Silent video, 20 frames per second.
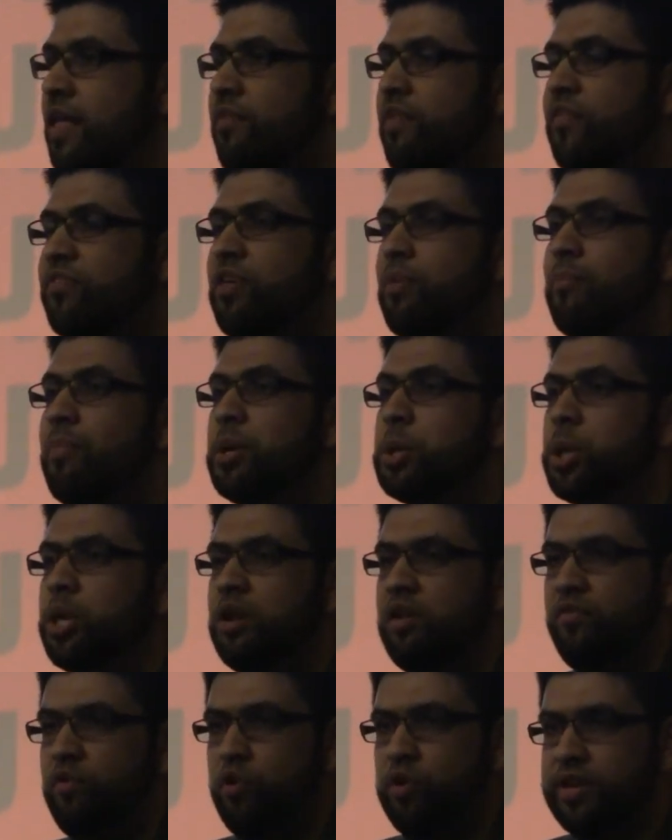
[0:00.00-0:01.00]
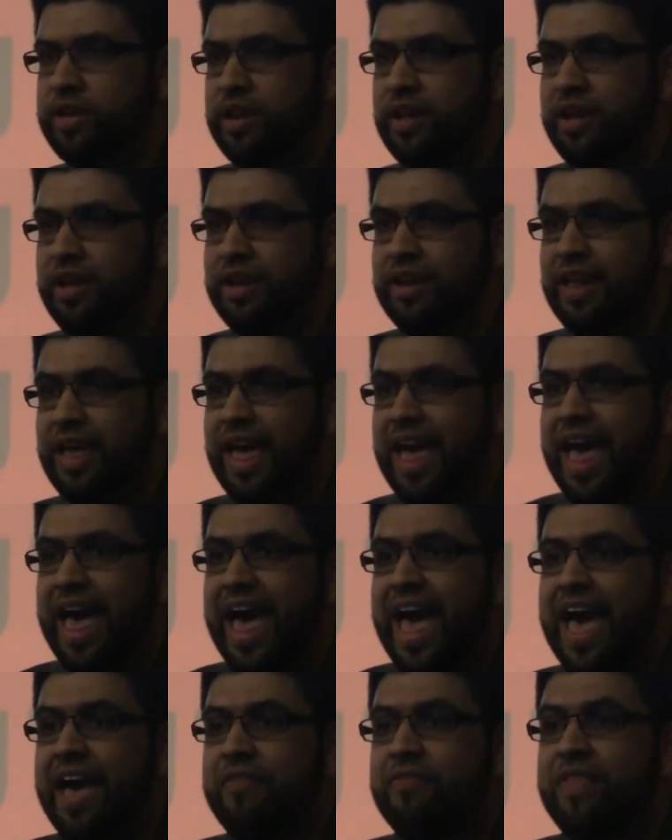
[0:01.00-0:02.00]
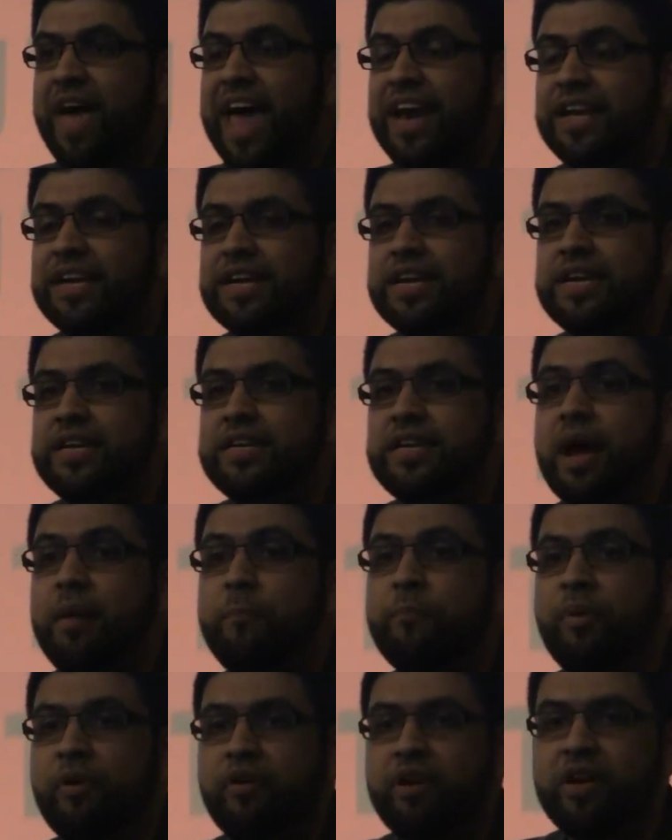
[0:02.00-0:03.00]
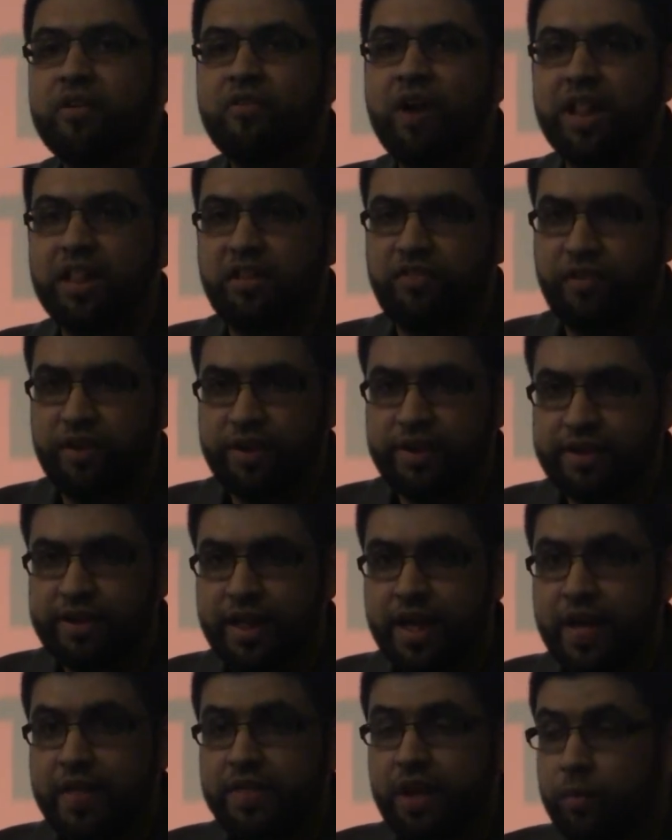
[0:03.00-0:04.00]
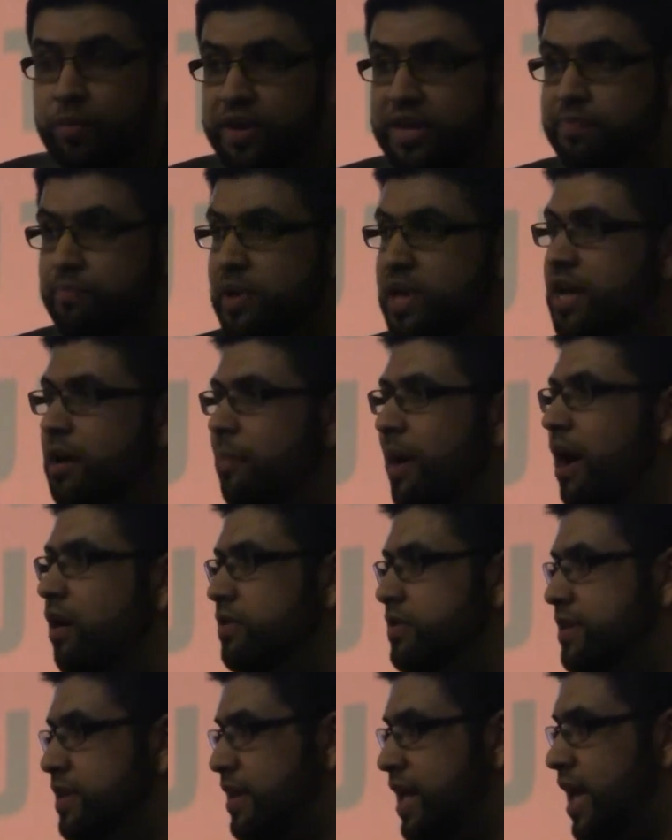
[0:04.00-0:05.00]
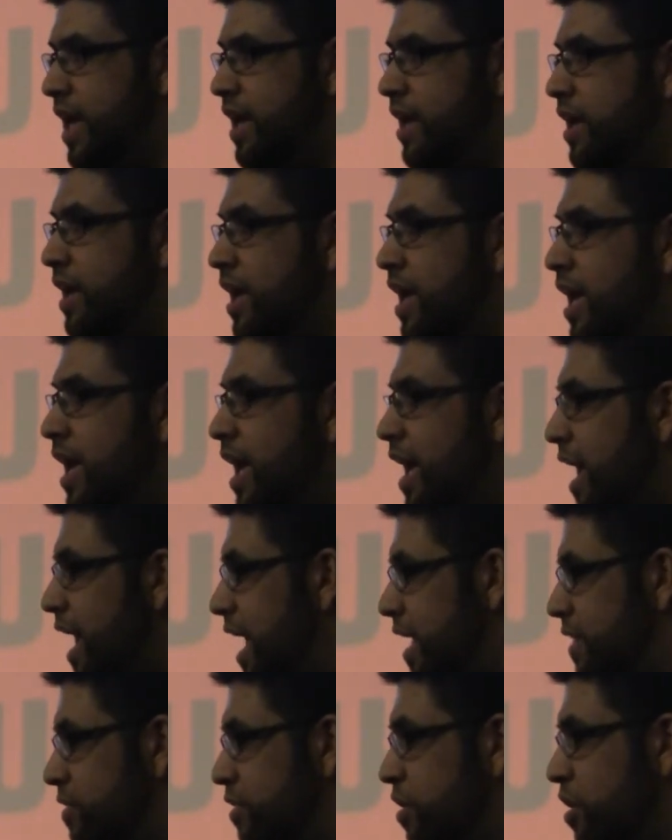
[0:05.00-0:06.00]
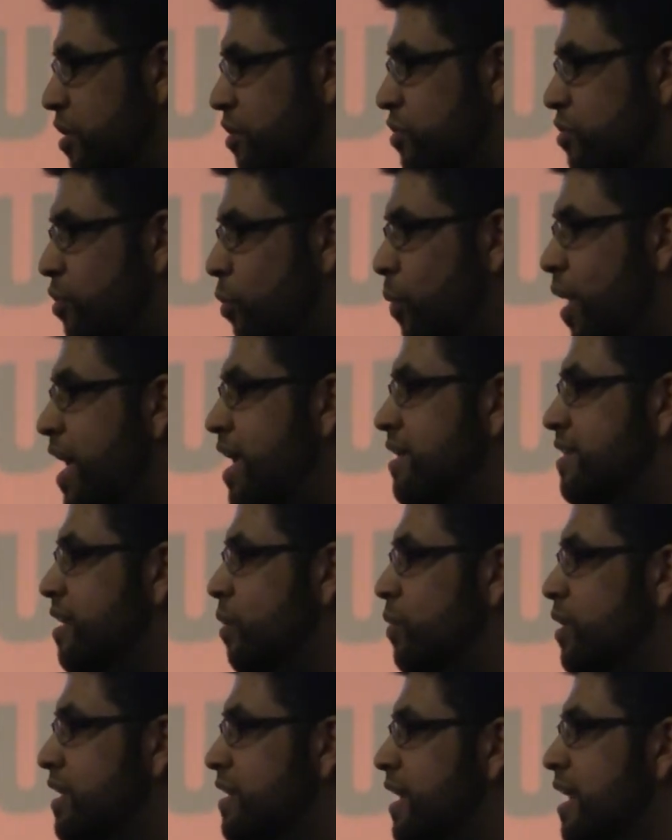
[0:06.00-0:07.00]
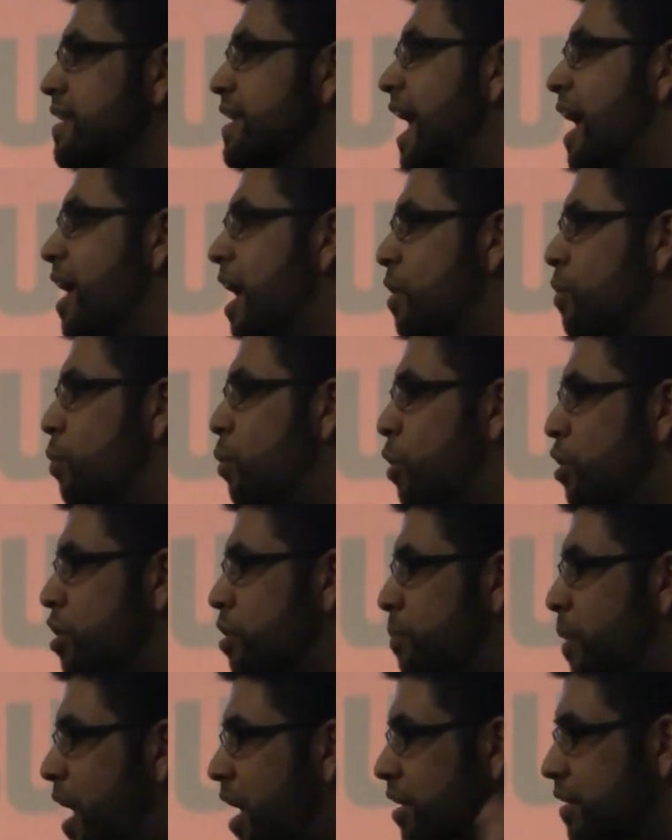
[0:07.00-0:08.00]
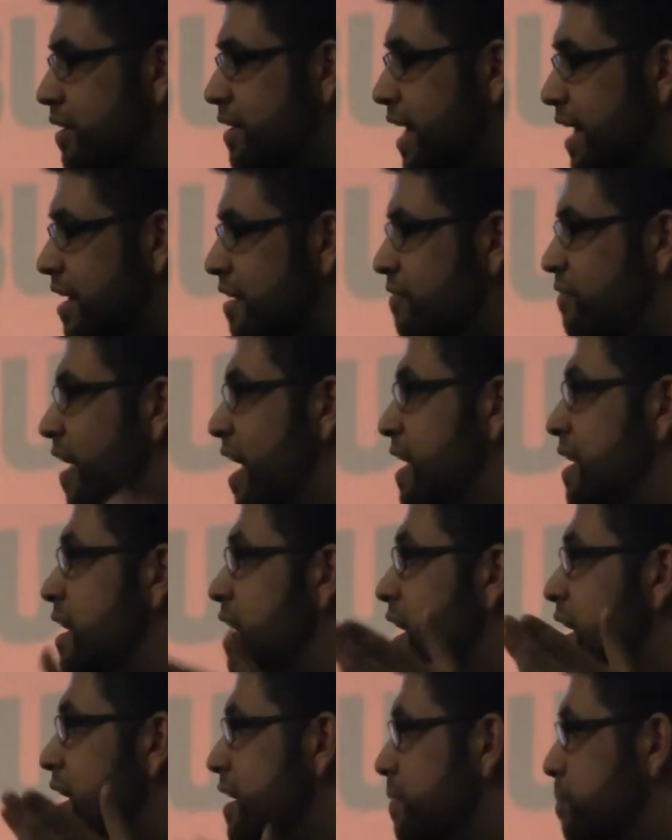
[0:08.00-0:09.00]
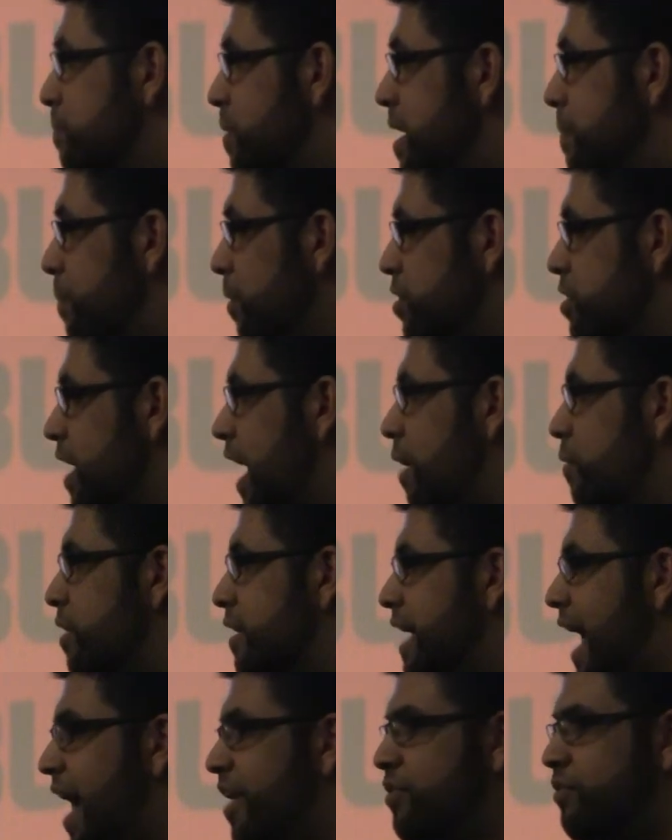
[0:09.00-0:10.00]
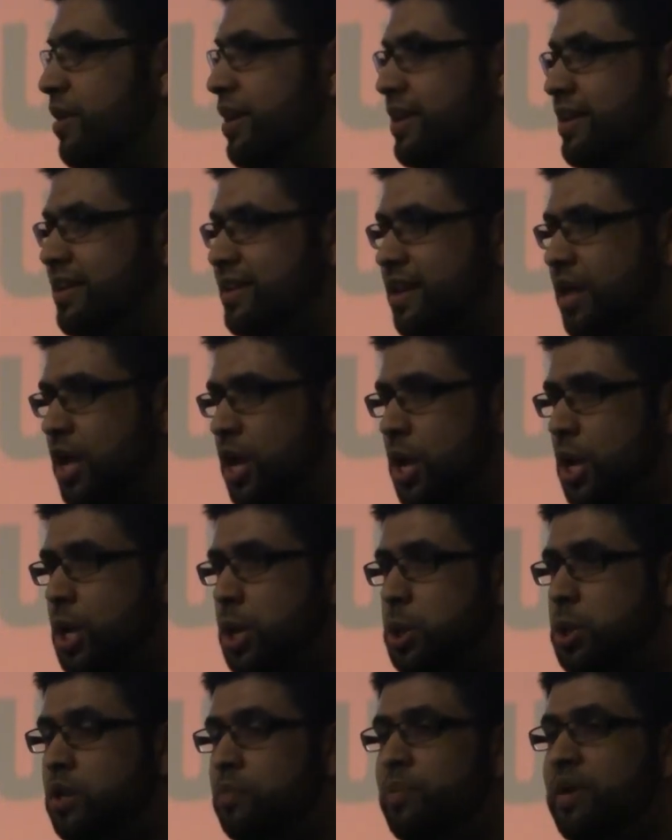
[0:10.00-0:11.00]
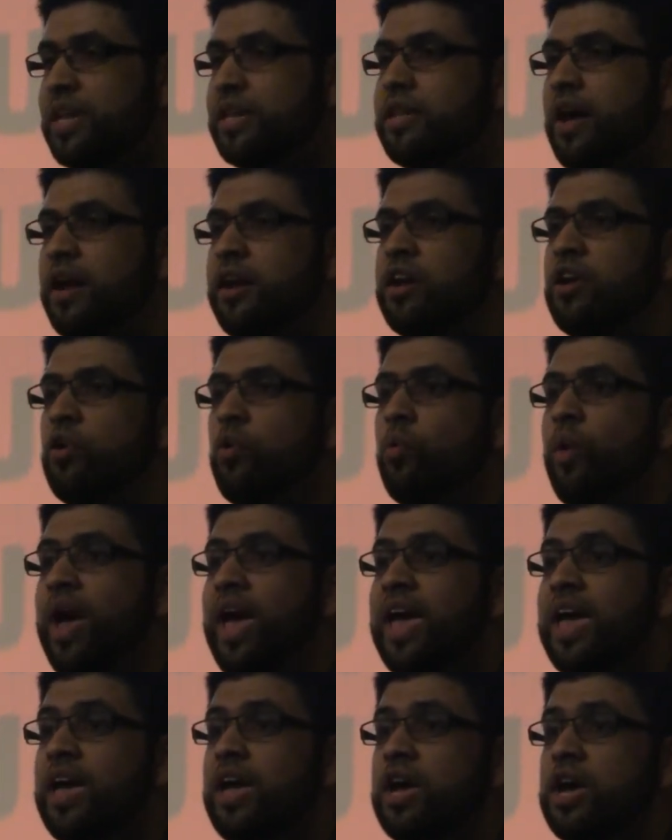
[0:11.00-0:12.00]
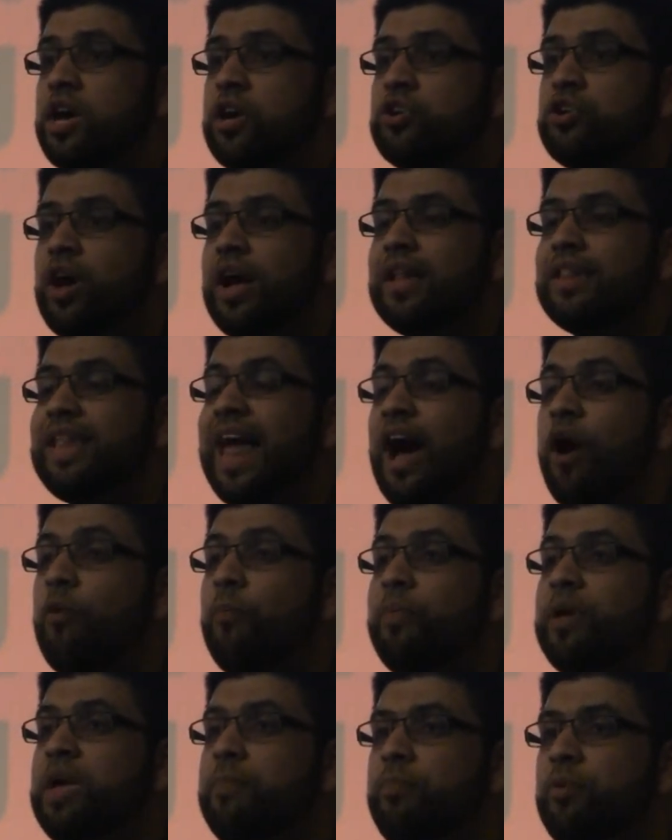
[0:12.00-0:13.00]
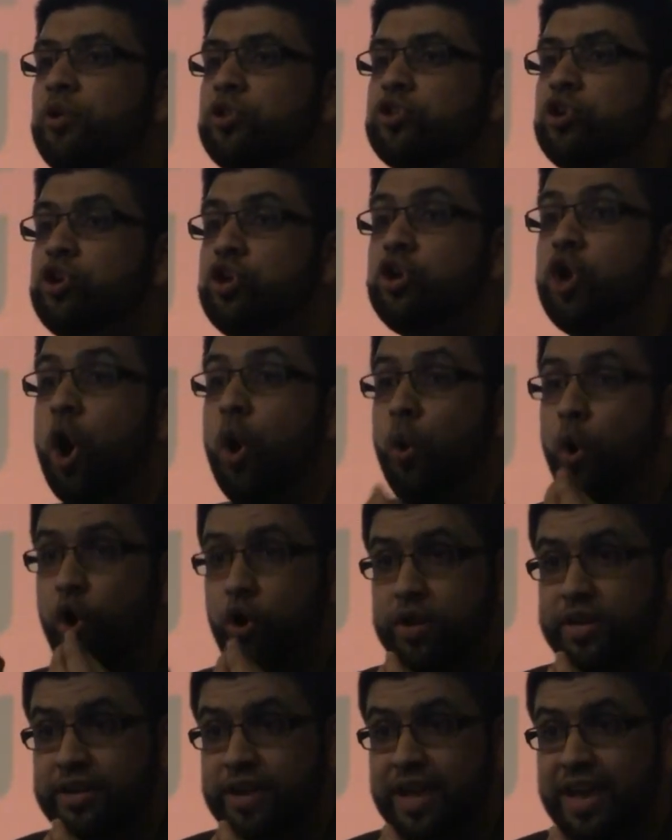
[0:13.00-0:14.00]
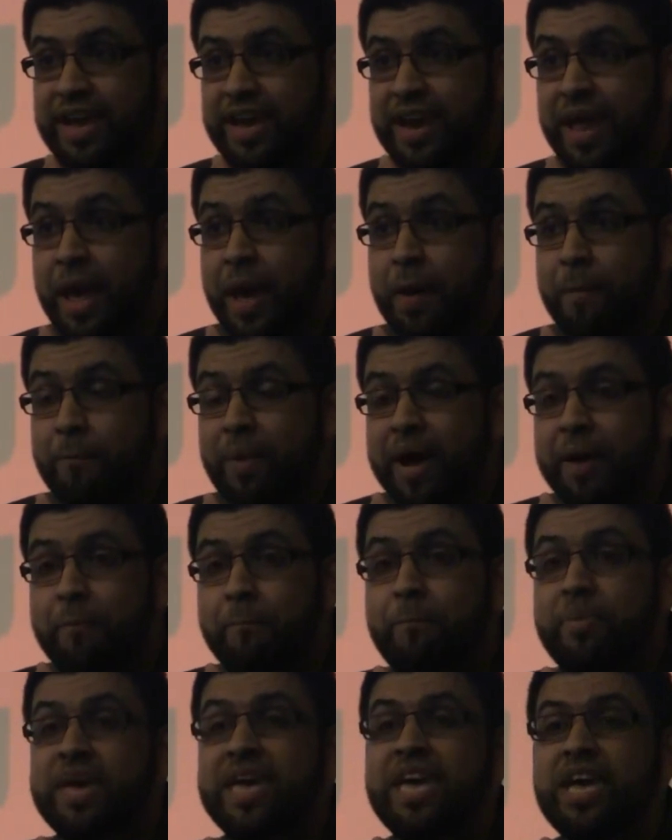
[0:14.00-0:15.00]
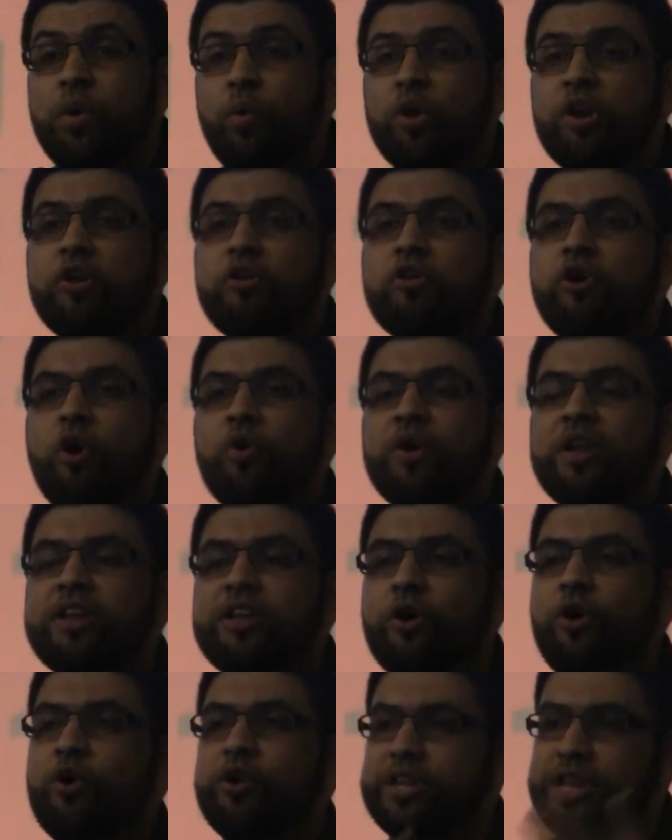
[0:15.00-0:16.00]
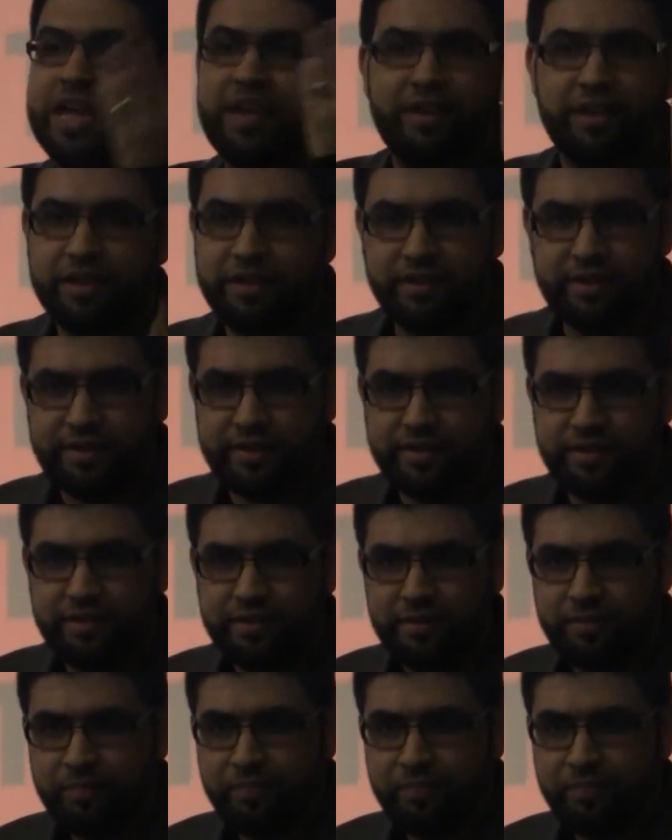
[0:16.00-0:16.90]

that the mission of Hussain and that contemporary relevance that we speak about today in the ways that we send out our water bottles and invite people to our gatherings should be done in a way to allow people to know Hussain by being what are known as Hussainis.